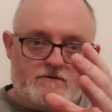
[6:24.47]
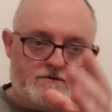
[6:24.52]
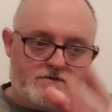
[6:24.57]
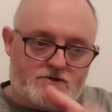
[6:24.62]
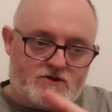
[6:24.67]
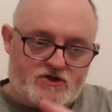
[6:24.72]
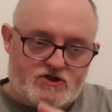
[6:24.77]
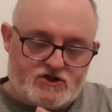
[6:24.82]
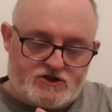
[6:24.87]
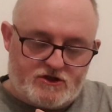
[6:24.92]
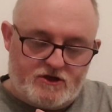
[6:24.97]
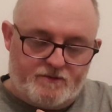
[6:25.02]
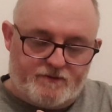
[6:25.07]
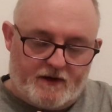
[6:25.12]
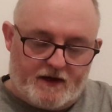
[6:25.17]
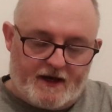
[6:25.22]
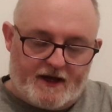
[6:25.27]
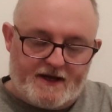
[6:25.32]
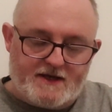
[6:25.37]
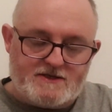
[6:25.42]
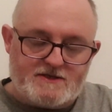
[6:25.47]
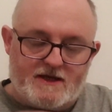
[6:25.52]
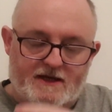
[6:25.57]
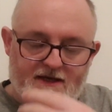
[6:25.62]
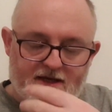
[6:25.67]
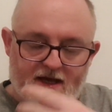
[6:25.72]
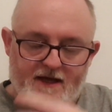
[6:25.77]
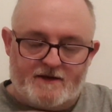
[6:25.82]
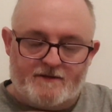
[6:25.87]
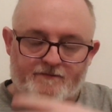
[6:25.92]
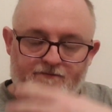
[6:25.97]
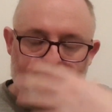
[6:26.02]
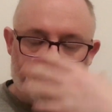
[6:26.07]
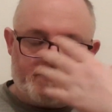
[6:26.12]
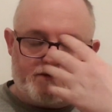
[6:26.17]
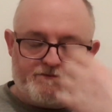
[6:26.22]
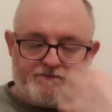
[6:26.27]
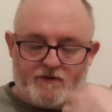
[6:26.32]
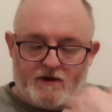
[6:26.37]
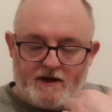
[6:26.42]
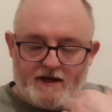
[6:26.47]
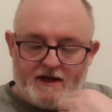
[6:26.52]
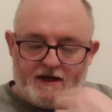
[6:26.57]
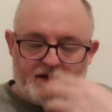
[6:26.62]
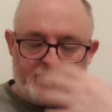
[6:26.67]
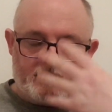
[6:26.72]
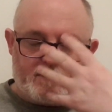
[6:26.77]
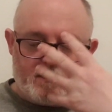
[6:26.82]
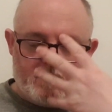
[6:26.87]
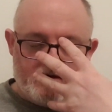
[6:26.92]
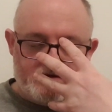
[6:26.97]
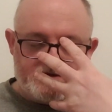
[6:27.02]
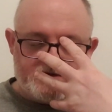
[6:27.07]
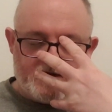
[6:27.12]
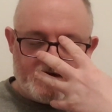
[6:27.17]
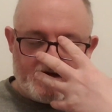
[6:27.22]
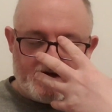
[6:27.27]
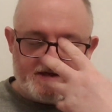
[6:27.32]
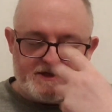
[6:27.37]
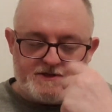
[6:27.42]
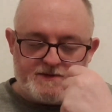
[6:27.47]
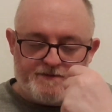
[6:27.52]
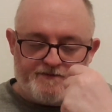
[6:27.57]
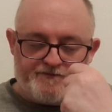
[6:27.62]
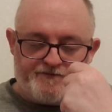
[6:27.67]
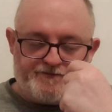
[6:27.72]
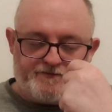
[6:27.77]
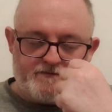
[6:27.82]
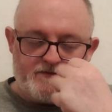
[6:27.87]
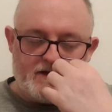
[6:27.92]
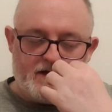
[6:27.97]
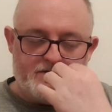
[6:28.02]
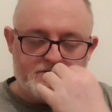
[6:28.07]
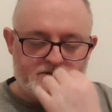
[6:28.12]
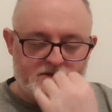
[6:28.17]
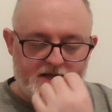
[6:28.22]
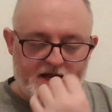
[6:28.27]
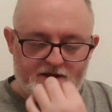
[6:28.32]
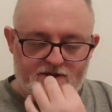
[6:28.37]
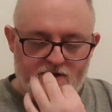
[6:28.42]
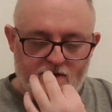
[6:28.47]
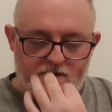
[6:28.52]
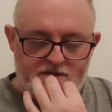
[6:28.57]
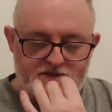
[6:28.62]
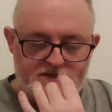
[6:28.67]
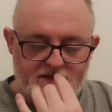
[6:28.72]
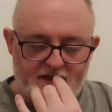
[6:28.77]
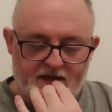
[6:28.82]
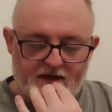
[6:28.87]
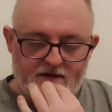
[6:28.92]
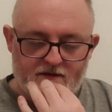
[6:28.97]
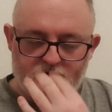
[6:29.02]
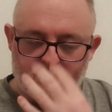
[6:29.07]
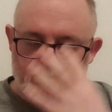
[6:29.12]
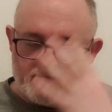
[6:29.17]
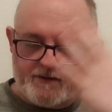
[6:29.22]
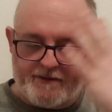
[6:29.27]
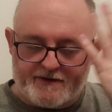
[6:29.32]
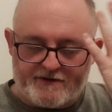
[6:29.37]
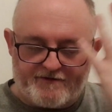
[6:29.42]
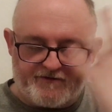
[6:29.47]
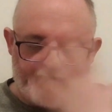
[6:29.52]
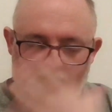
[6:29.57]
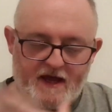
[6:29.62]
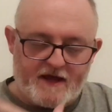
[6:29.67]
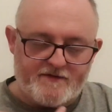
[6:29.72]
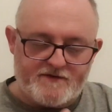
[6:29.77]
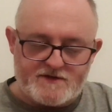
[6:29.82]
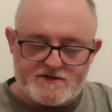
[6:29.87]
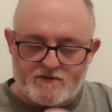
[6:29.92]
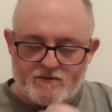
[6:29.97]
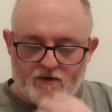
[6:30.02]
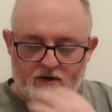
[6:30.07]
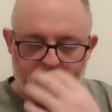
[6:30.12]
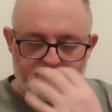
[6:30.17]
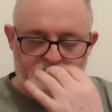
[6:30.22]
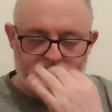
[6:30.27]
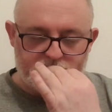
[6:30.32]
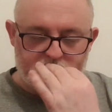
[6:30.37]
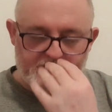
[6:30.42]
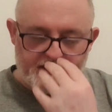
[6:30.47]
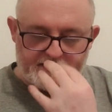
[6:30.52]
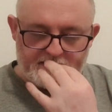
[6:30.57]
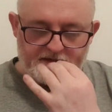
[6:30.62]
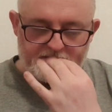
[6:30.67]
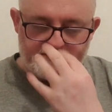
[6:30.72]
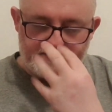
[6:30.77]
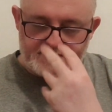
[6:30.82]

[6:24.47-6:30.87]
Super light again. Put it in, close your eyes, and just let it do its thing. Don't worry about the flavours and what, just let the